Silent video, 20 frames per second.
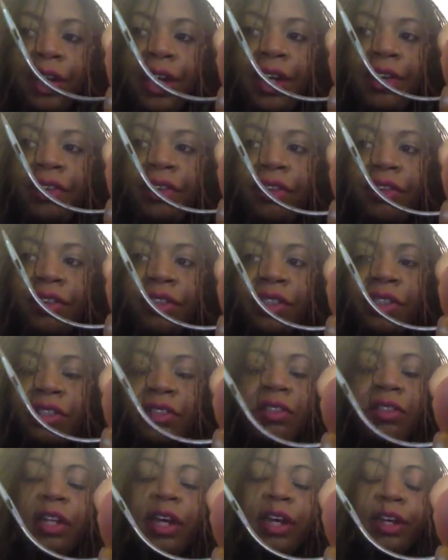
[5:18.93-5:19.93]
and your
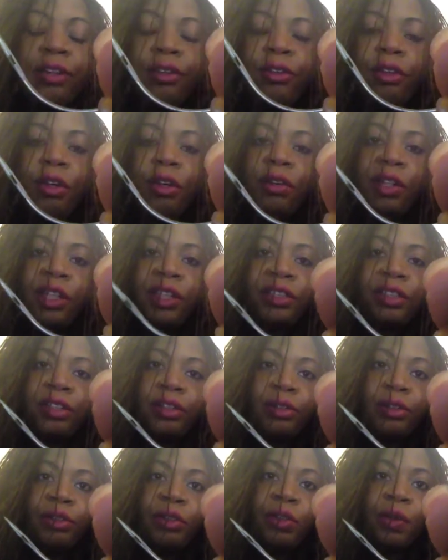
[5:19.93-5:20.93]
sister lock. You don't need to
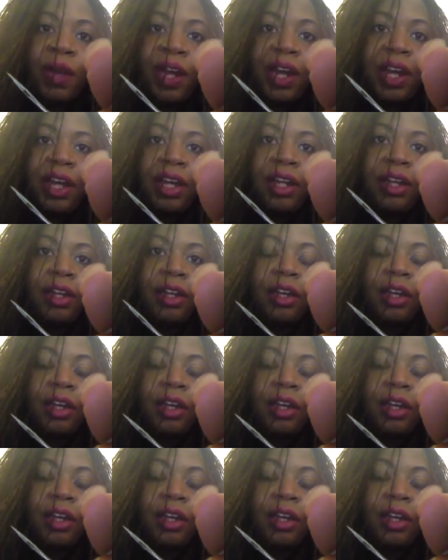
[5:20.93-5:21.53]
use thread.